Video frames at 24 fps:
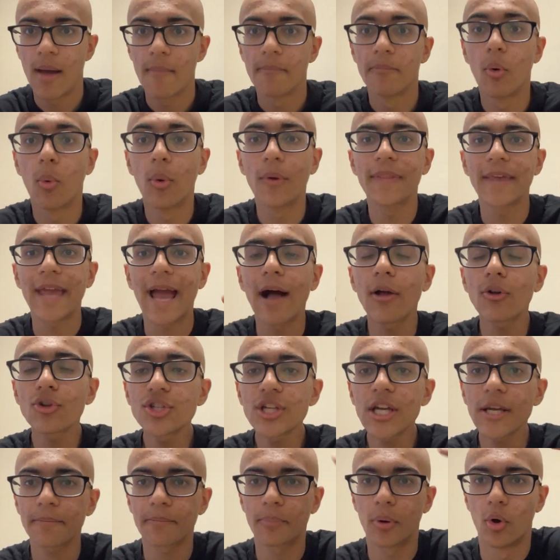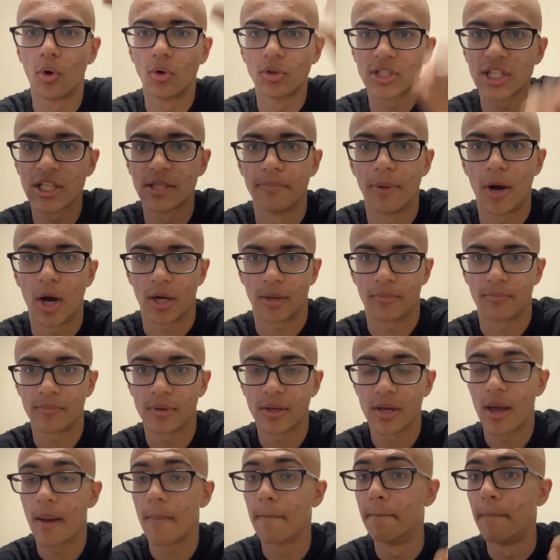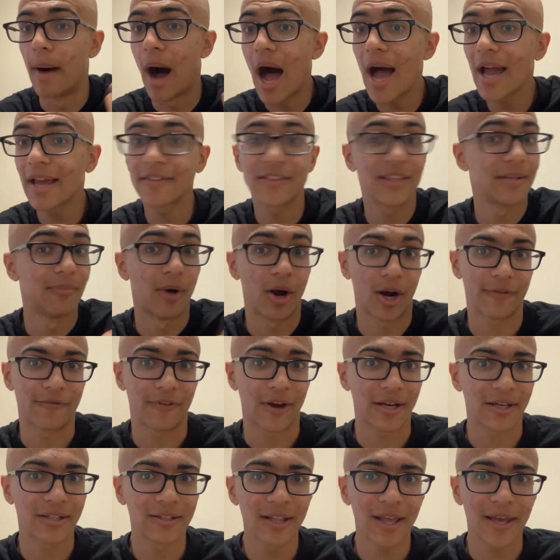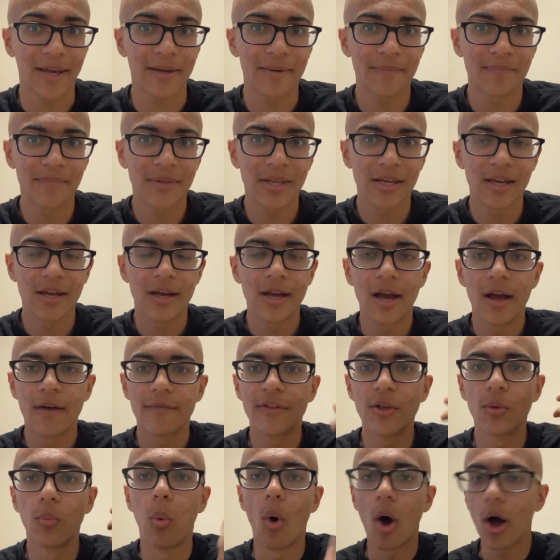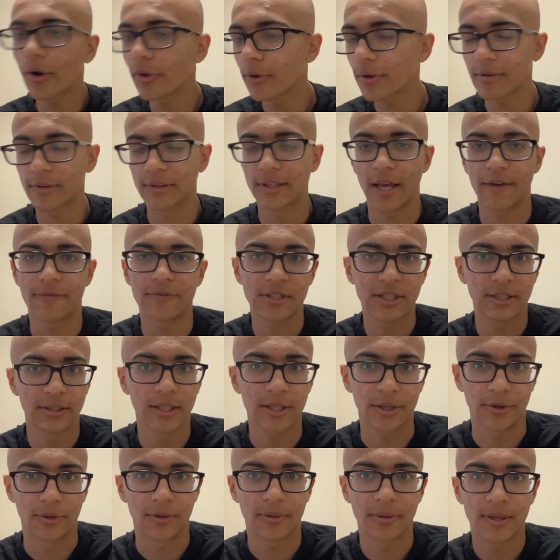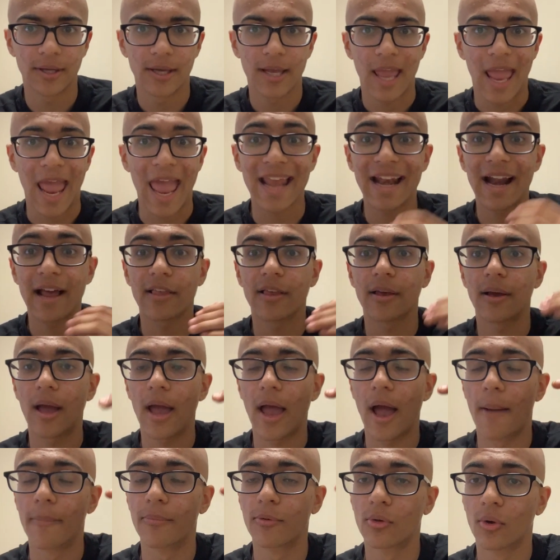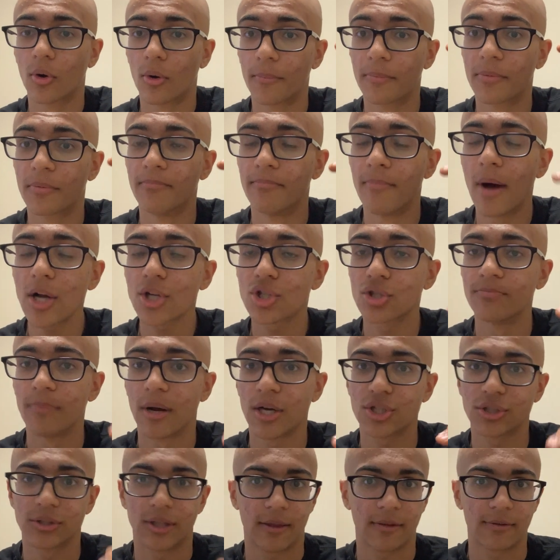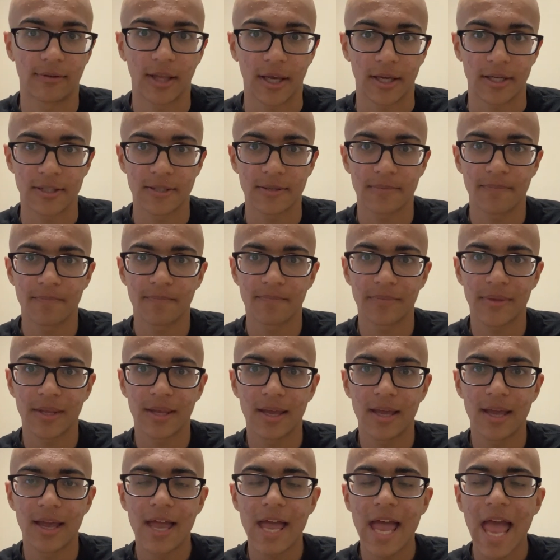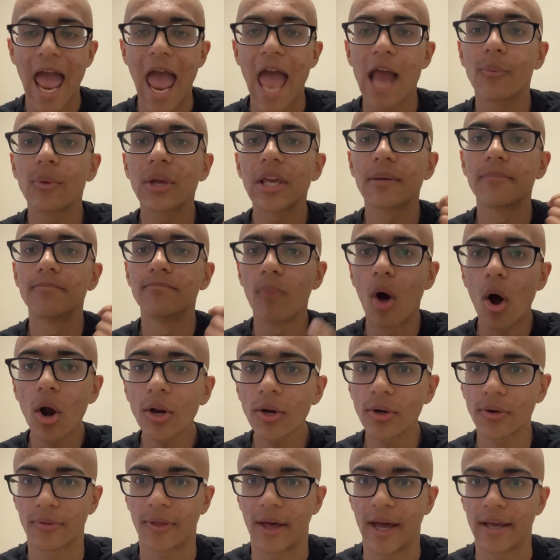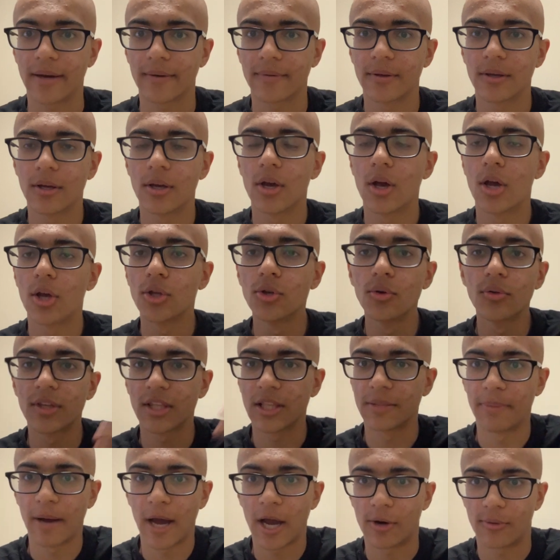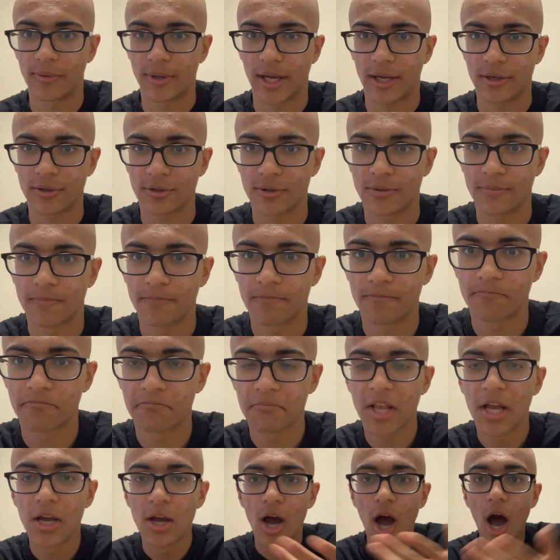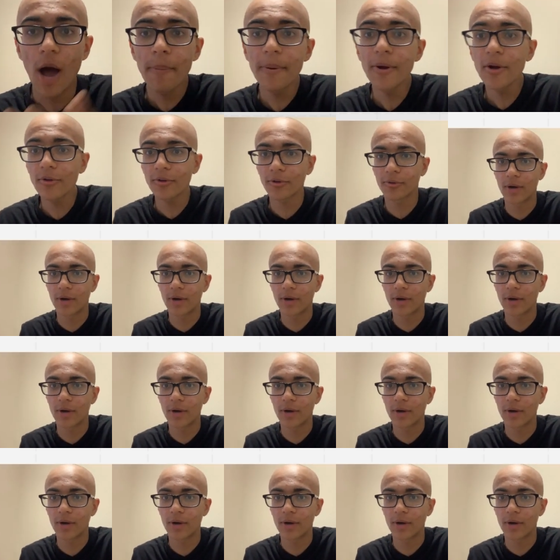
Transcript: But when the algae get pulled to the bottom by the modified clay, the water is left clear and absorbs much less light. And we can monitor that using the Pioreactor. Up here is a